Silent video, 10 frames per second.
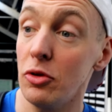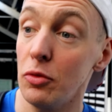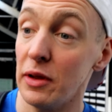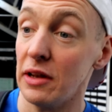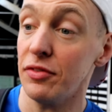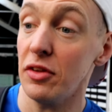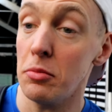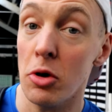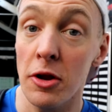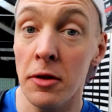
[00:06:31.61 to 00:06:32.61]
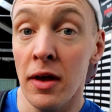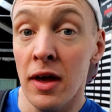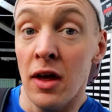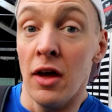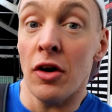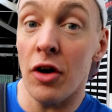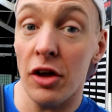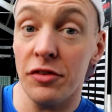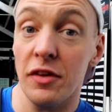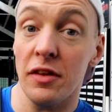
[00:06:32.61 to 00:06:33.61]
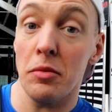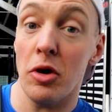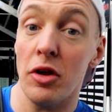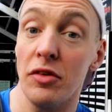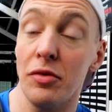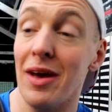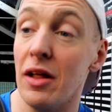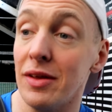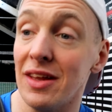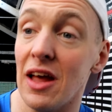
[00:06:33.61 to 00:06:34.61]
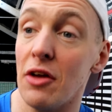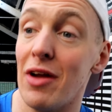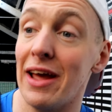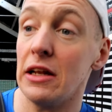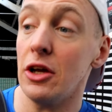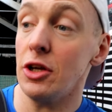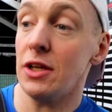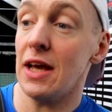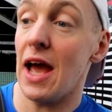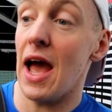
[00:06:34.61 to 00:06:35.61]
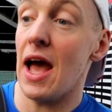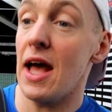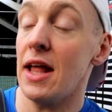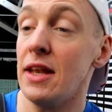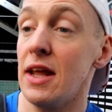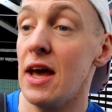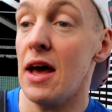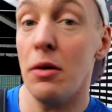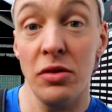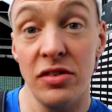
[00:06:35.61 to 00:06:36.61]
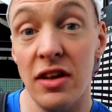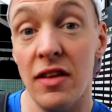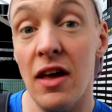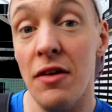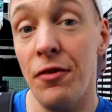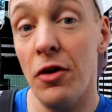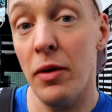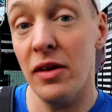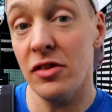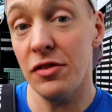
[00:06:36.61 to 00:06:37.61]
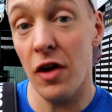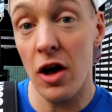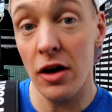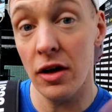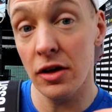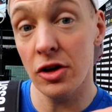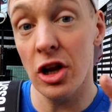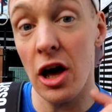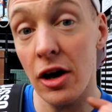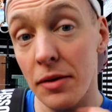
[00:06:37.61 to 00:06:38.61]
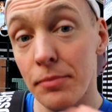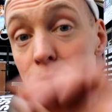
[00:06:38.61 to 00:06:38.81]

We'll do weightlifting in the morning, CrossFit in the morning as well, get that rattled out, and we'll see you then for Wednesday's vlog. Good luck.